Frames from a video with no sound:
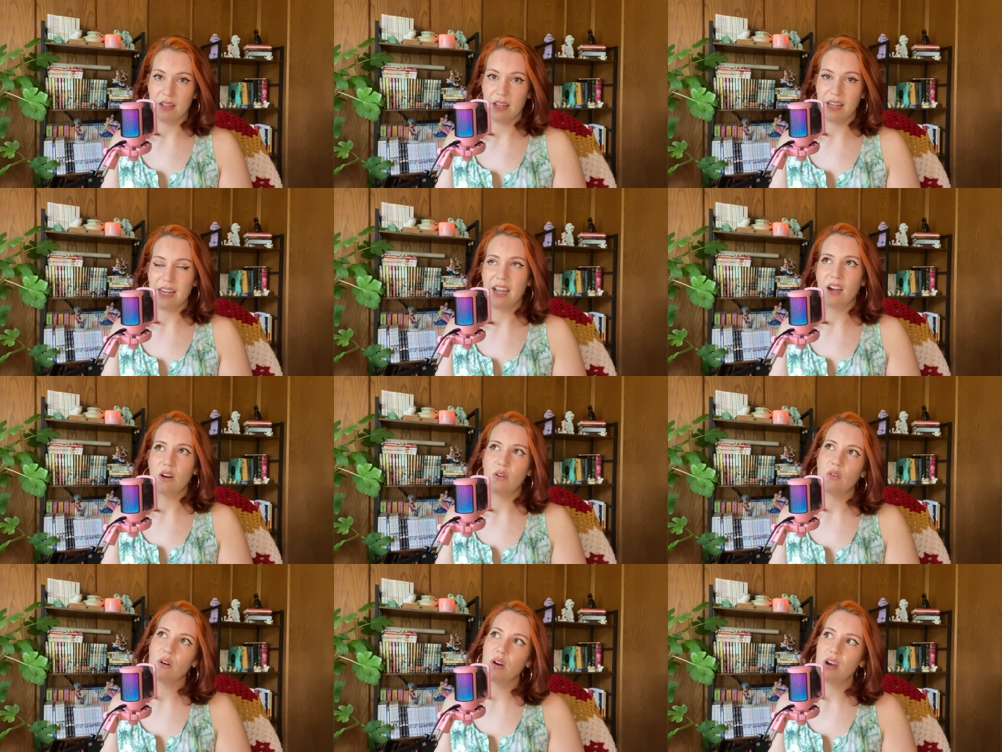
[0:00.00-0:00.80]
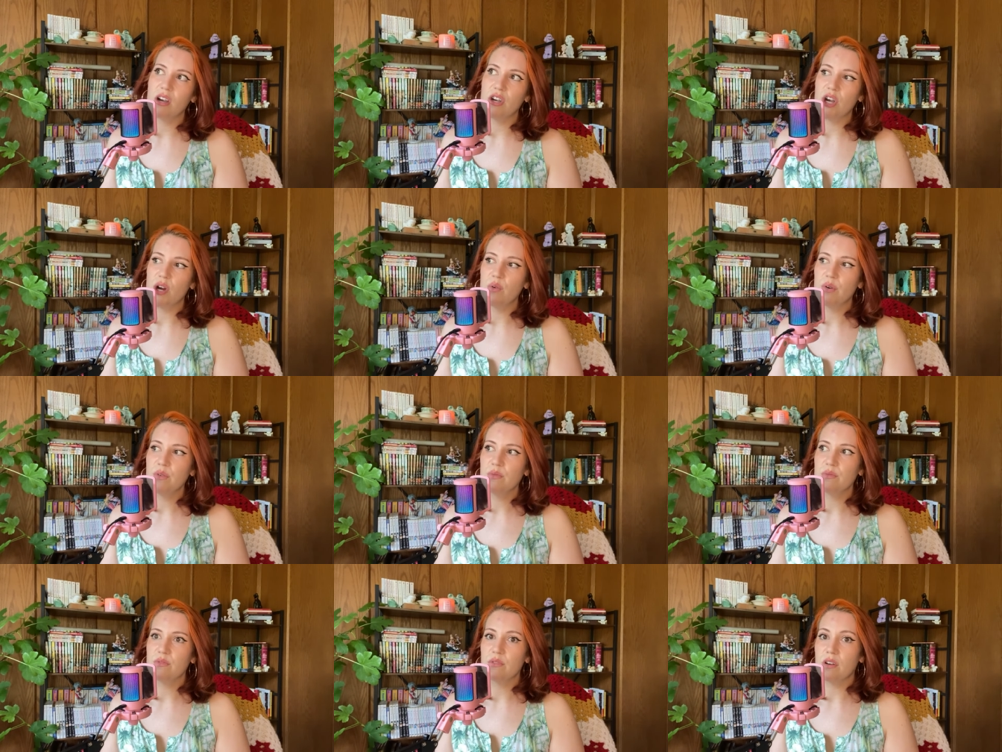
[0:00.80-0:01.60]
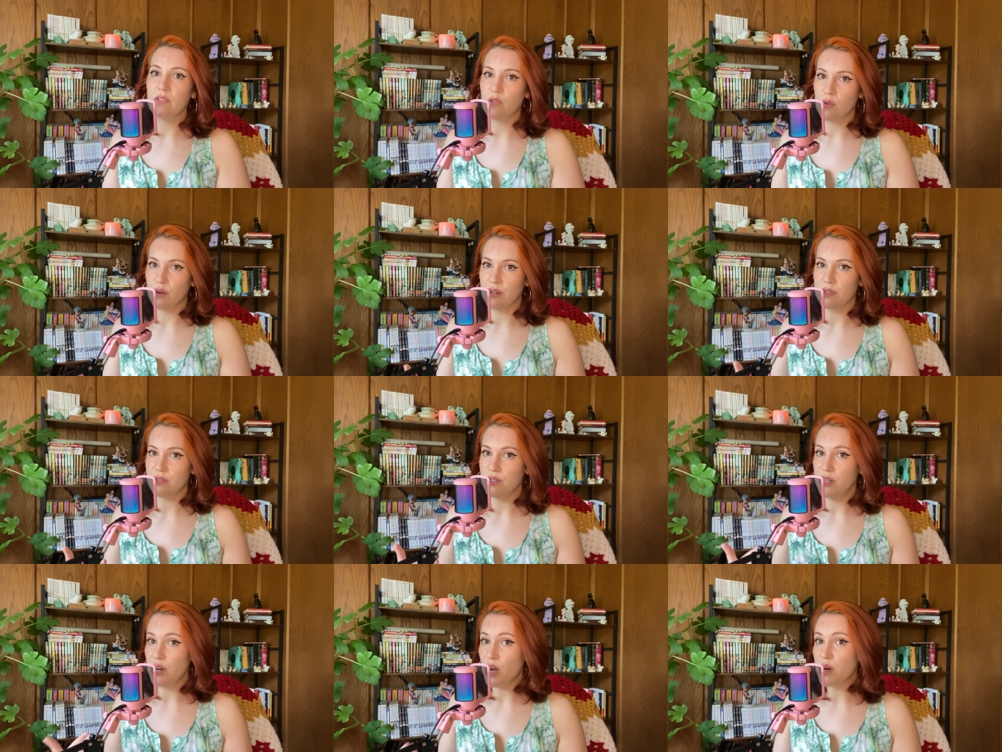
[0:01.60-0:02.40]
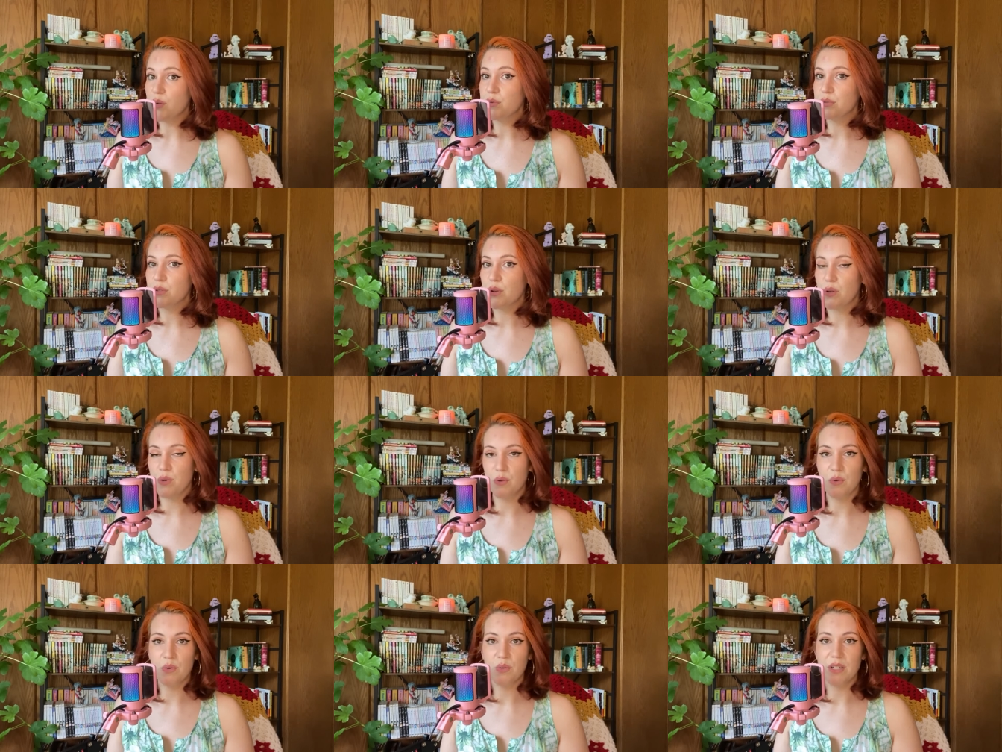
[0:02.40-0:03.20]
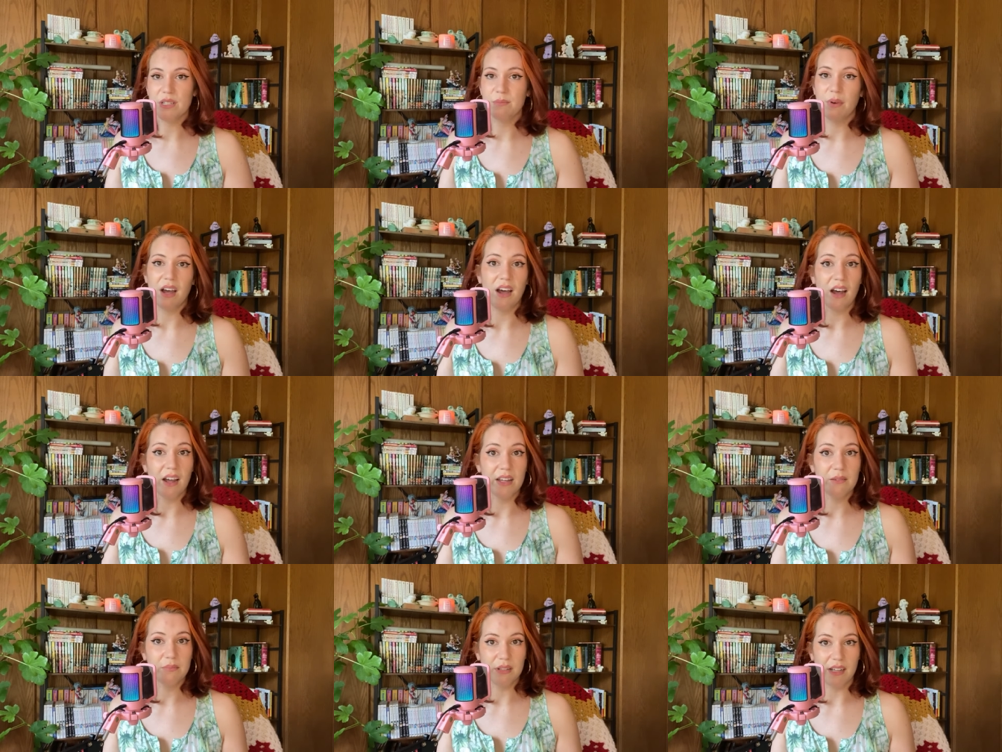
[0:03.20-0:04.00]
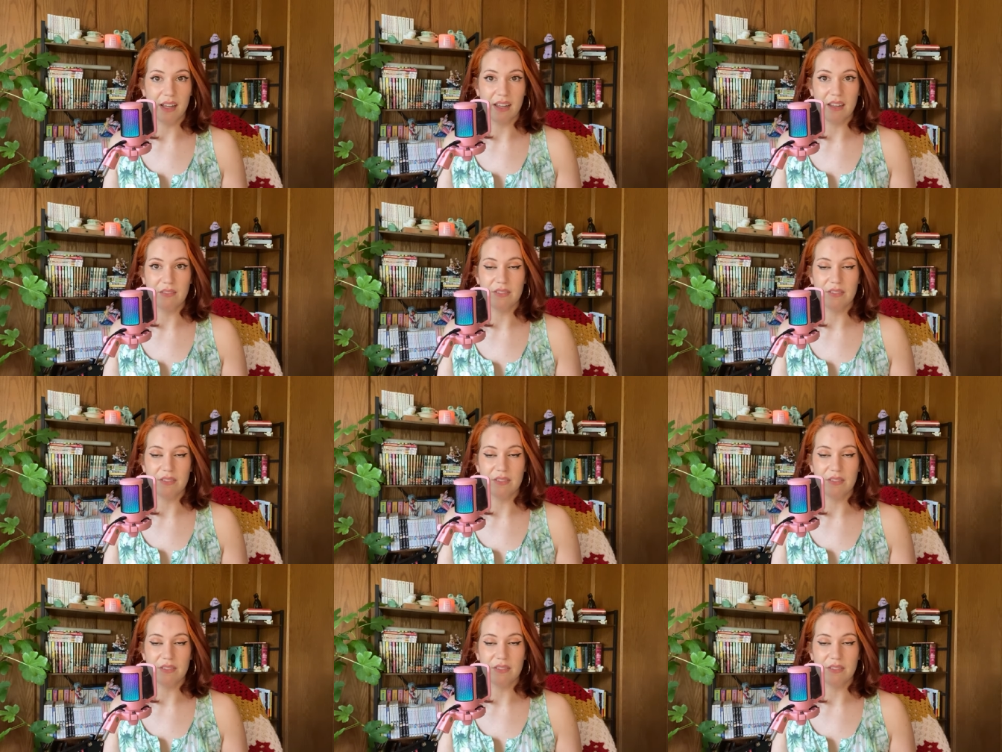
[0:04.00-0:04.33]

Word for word: And now, no one, of course, knows who is behind Plave.